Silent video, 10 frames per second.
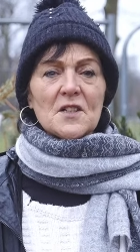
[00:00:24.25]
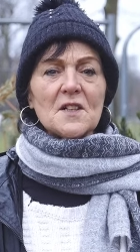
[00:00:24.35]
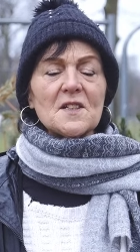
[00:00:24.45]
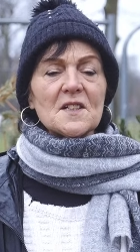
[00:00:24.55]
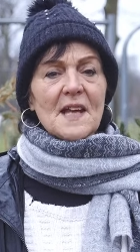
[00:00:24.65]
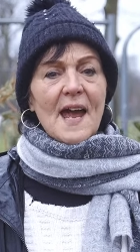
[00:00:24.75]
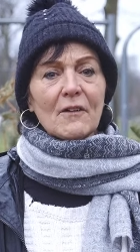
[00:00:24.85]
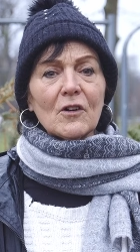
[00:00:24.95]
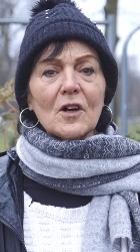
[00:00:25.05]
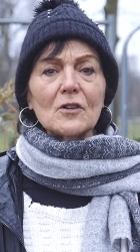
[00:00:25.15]
turned into
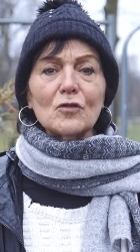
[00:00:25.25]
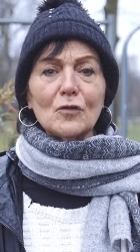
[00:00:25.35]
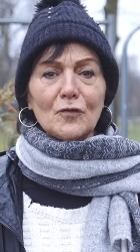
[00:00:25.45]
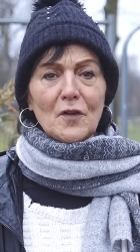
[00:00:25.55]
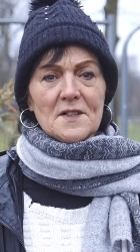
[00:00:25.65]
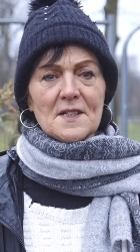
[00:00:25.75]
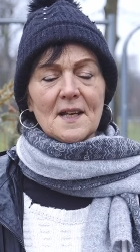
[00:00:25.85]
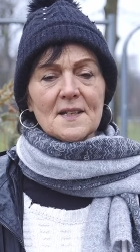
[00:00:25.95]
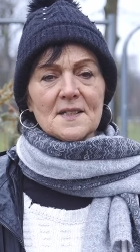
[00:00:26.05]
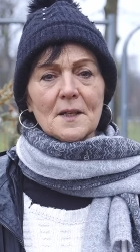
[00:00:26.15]
agricultural
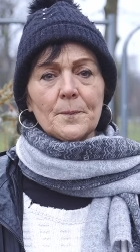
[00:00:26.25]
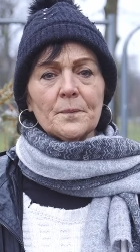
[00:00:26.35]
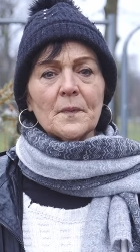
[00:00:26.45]
fertiliser